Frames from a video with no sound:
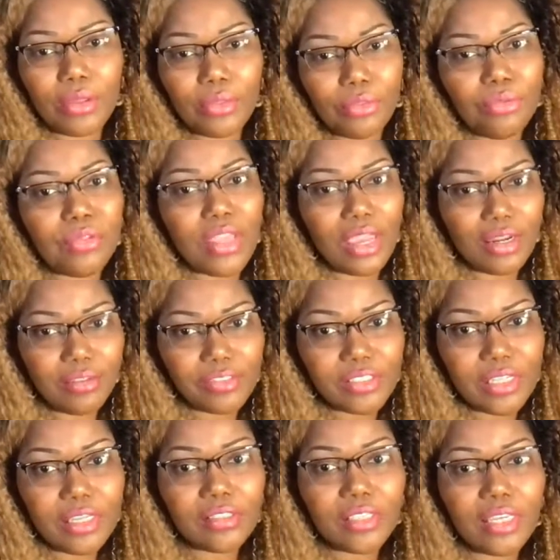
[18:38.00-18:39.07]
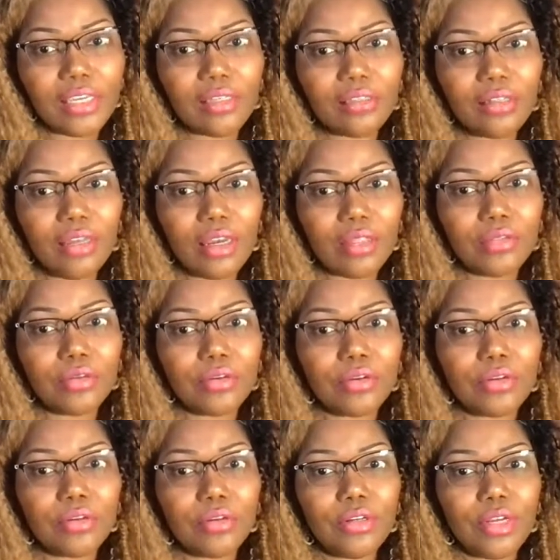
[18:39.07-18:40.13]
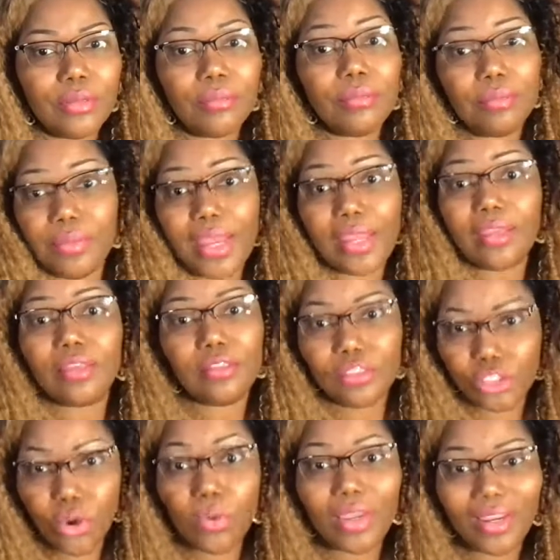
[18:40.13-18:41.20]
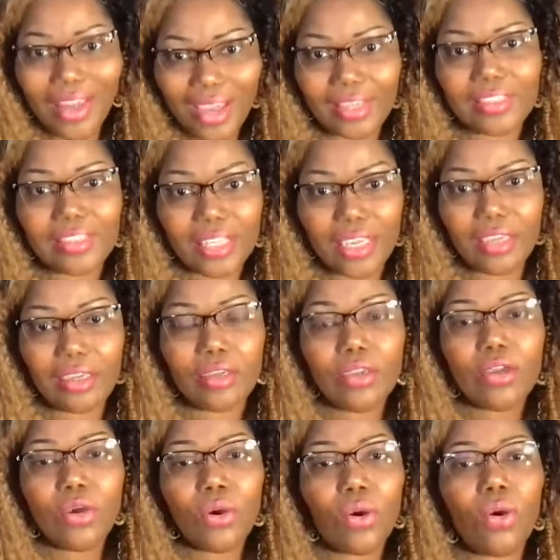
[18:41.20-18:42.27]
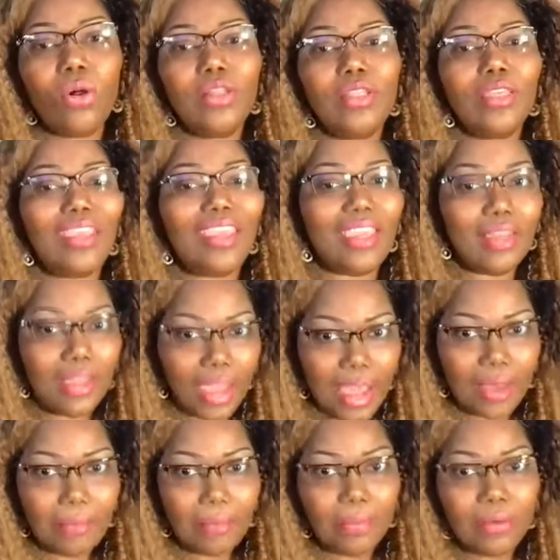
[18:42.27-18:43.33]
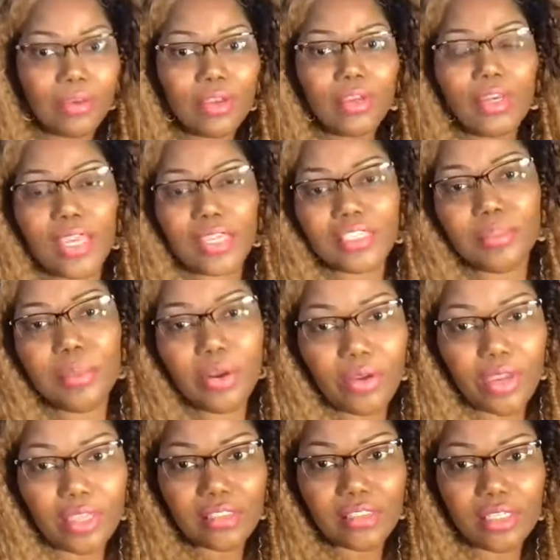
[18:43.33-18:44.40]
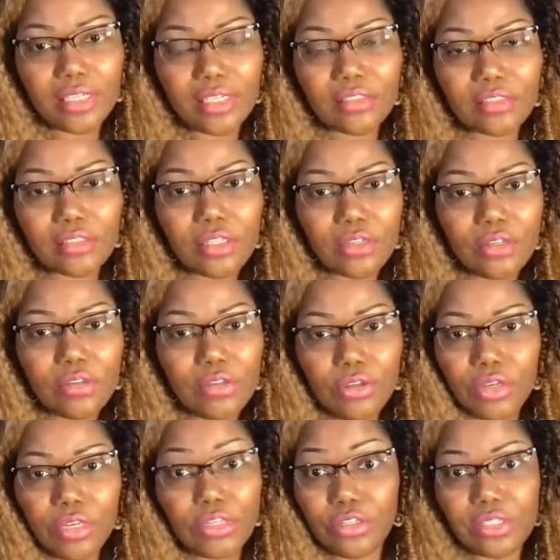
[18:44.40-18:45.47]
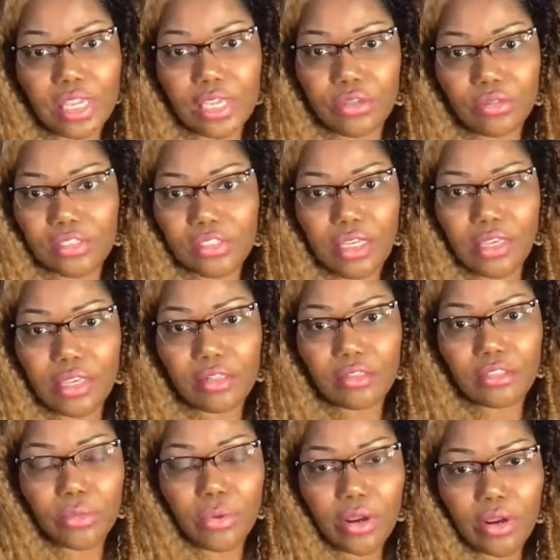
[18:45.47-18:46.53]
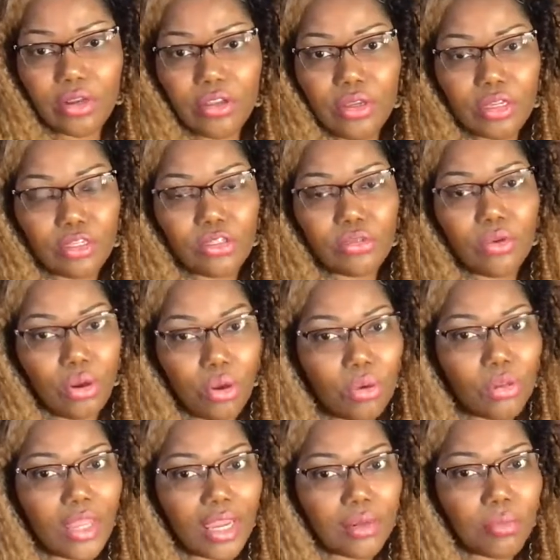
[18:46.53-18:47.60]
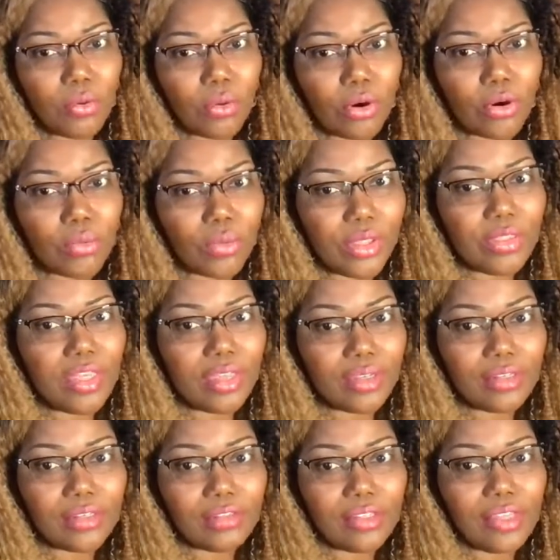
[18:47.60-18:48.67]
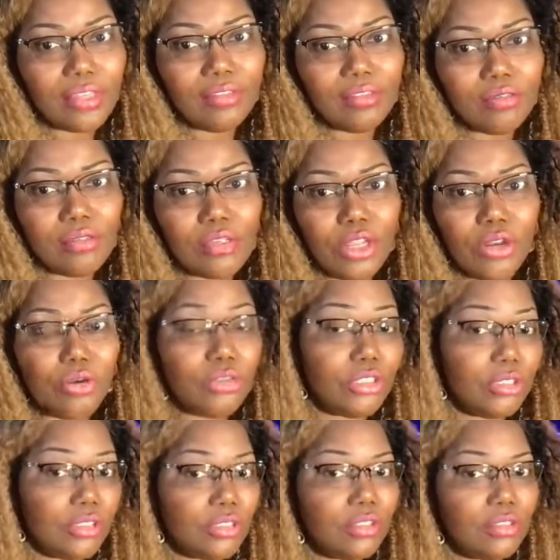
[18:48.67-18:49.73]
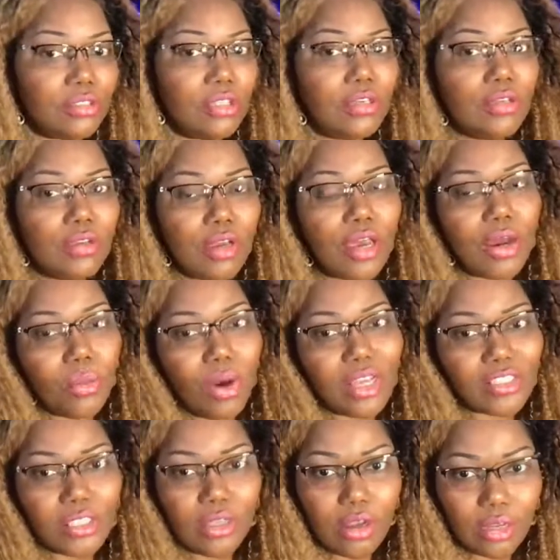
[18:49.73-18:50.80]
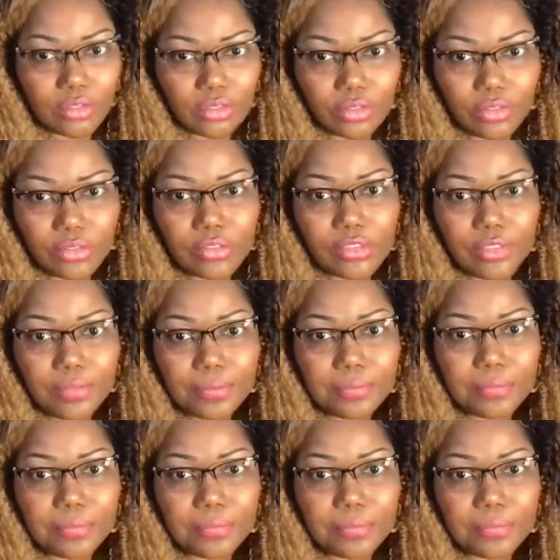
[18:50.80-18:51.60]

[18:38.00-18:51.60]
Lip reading: through the NFTs and other, by tokenizing all in-app experiences. You can take your CEEK elsewhere and you can do a whole lot more with it than, just watching concerts.